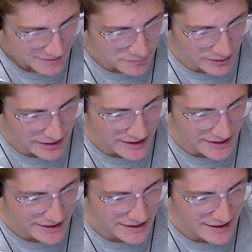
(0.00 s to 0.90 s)

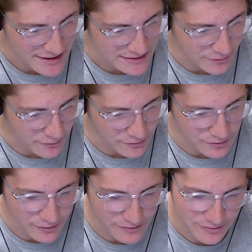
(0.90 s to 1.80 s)
But
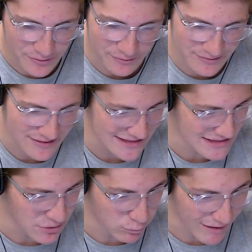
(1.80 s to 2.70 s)
the
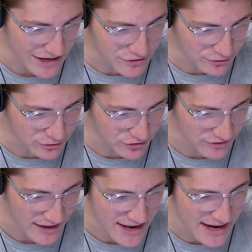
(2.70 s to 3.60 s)
Rangers are
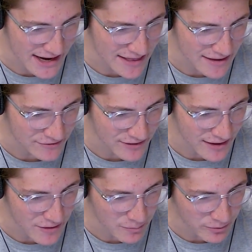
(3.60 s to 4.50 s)
just hitting, and
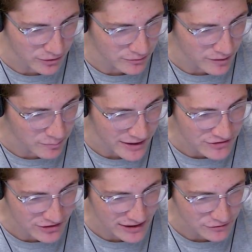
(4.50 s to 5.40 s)
their
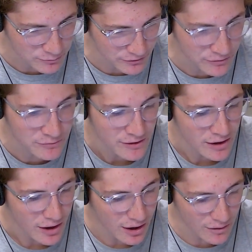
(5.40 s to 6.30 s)
pitching has produced,
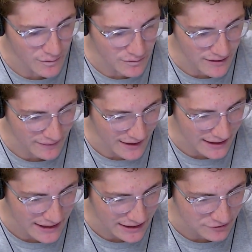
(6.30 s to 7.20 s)
other than like
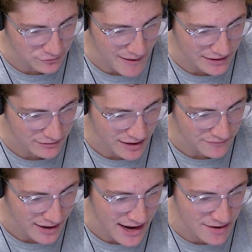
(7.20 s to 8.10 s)
getting smacked around
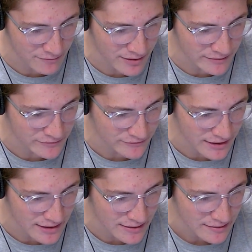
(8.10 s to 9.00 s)
for 8 runs
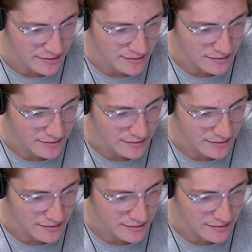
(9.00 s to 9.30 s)
in